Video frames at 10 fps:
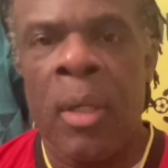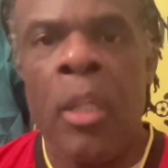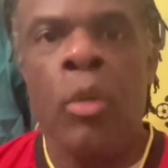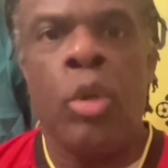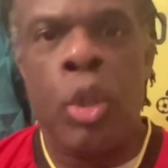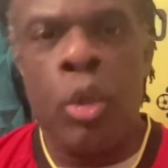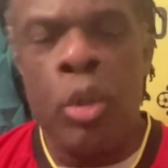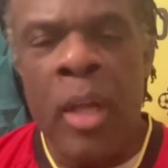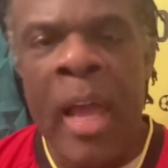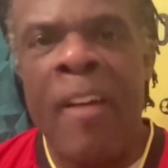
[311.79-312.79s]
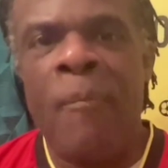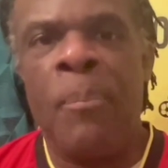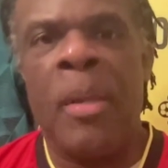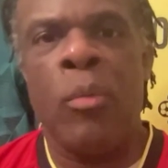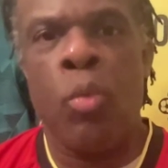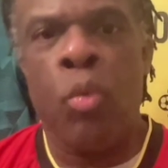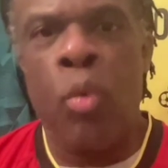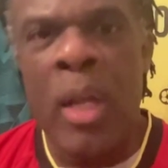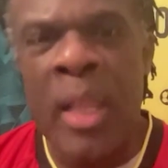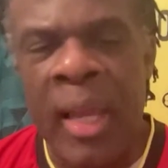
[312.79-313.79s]
You should have been
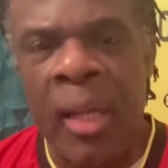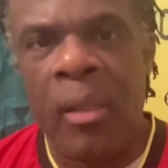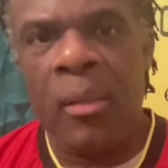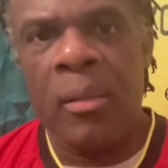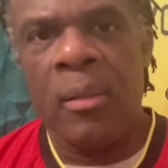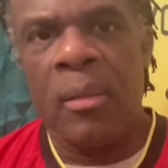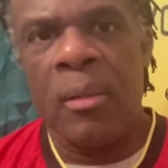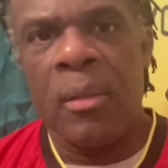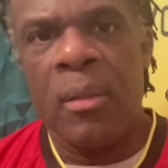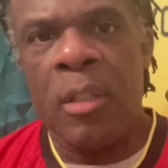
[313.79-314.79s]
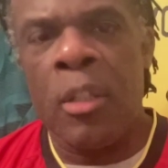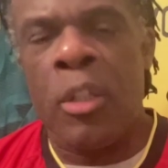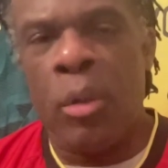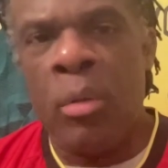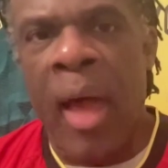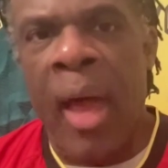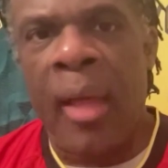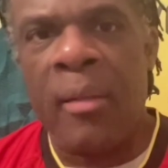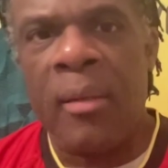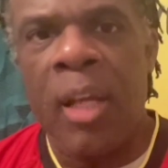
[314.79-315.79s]
willing to do that.